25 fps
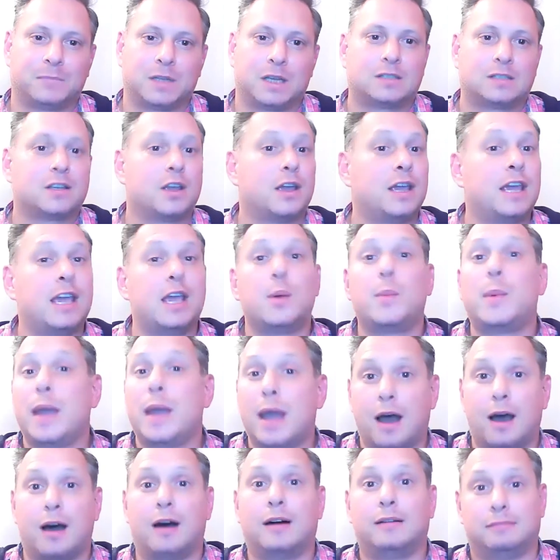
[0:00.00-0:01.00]
So here we
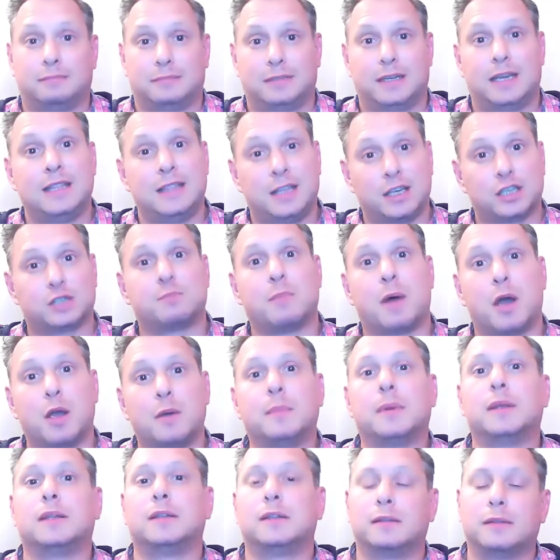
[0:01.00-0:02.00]
are in this
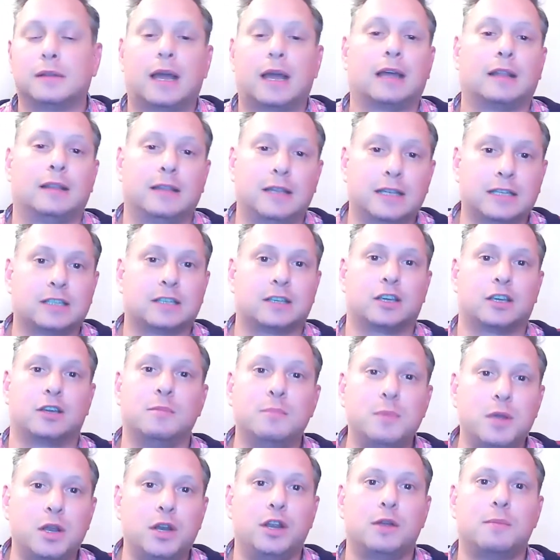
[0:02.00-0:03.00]
moment, at this
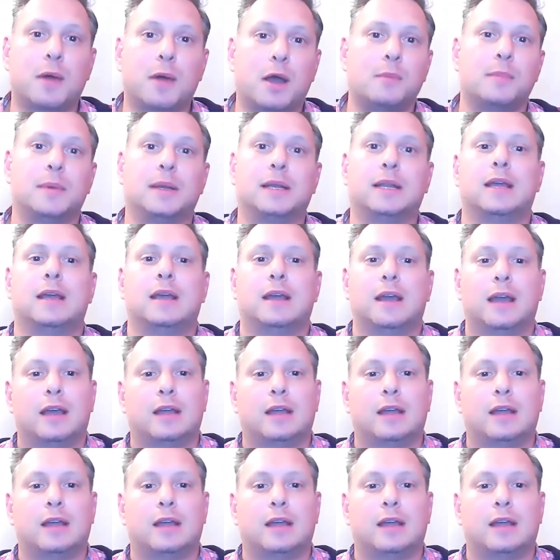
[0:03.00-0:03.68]
communion moment,